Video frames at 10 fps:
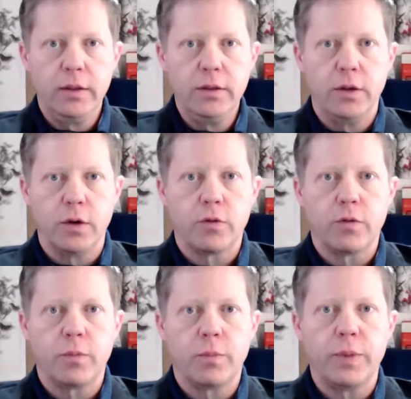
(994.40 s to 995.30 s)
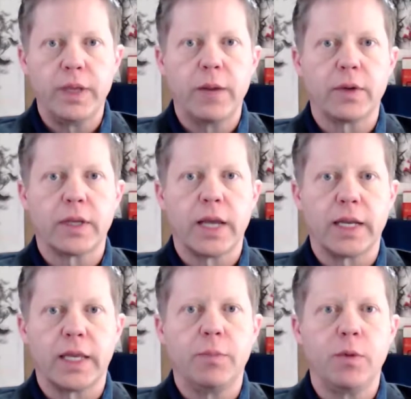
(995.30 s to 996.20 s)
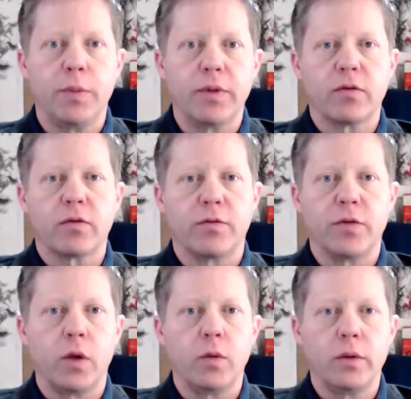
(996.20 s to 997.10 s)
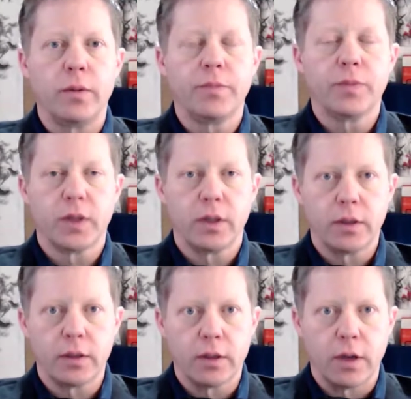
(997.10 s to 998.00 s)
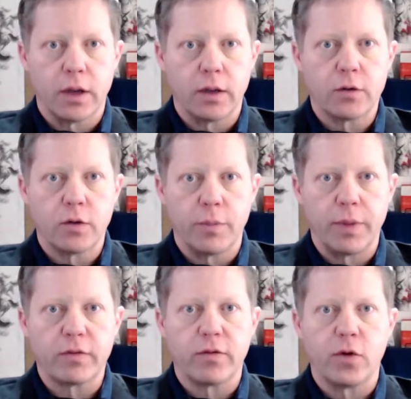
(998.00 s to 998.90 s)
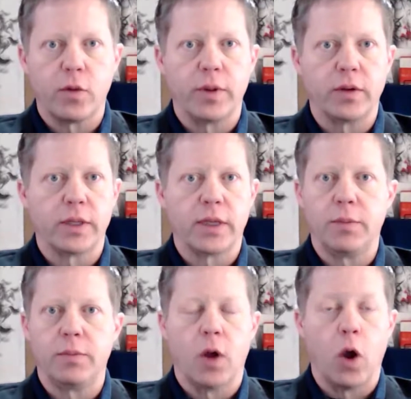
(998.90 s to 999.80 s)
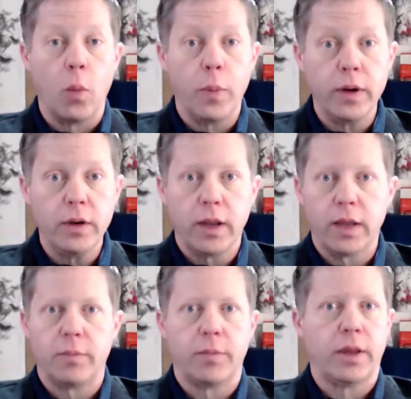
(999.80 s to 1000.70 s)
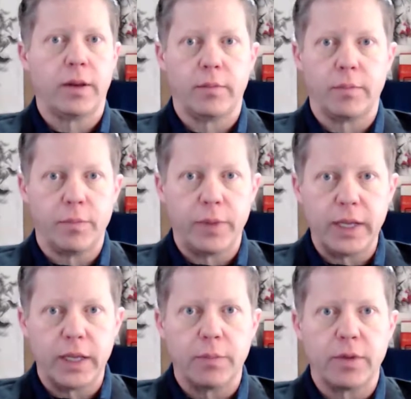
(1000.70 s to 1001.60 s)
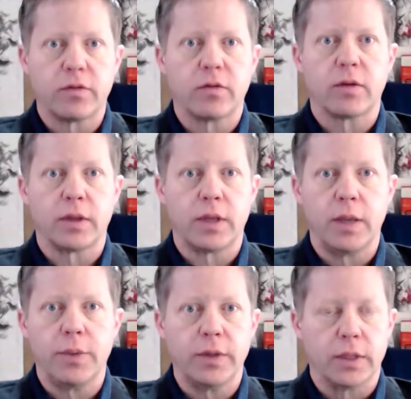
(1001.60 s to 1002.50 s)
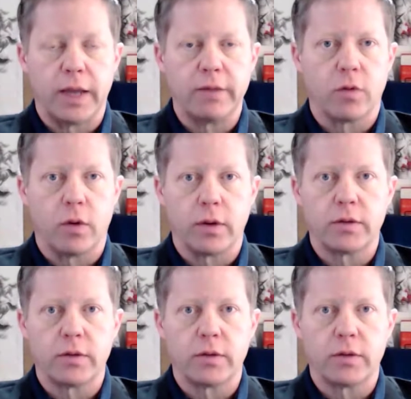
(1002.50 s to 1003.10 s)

you know, being able to kind of keep your business afloat uh, to the best of your ability, keep open and and being in business and keeping the lights on.